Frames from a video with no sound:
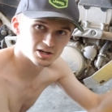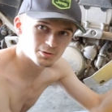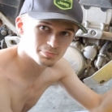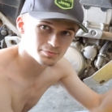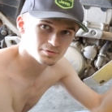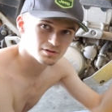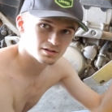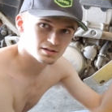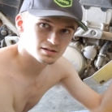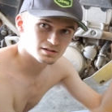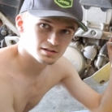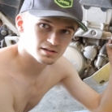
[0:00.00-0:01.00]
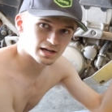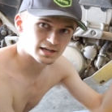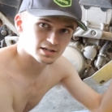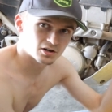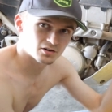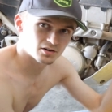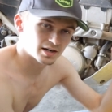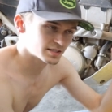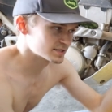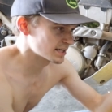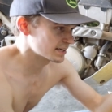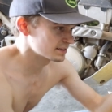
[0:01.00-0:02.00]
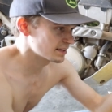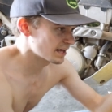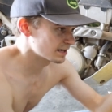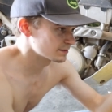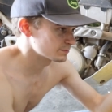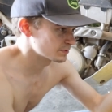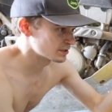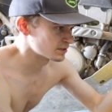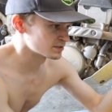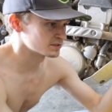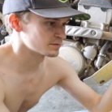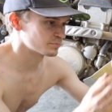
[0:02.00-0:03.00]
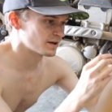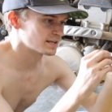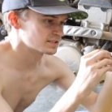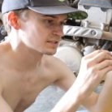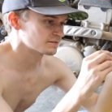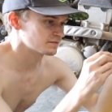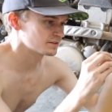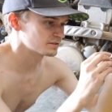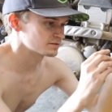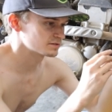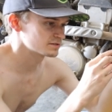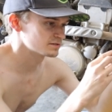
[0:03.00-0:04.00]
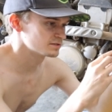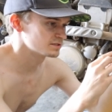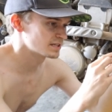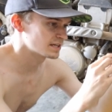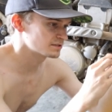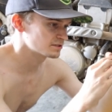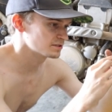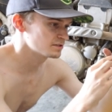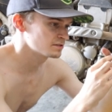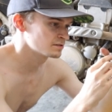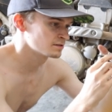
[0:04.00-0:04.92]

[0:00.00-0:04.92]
it up, I can already second that because the plastic feels not good.